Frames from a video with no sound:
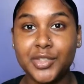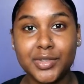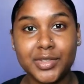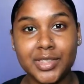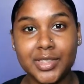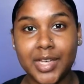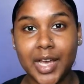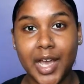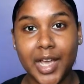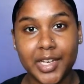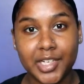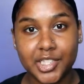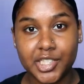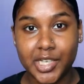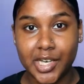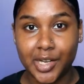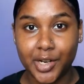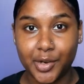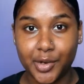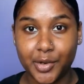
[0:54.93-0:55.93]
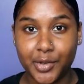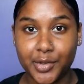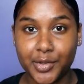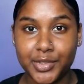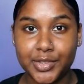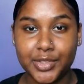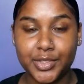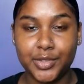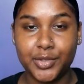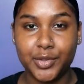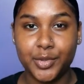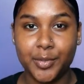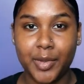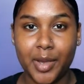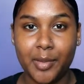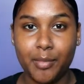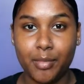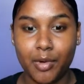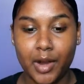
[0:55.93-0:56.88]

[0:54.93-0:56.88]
using eyeshadow to do my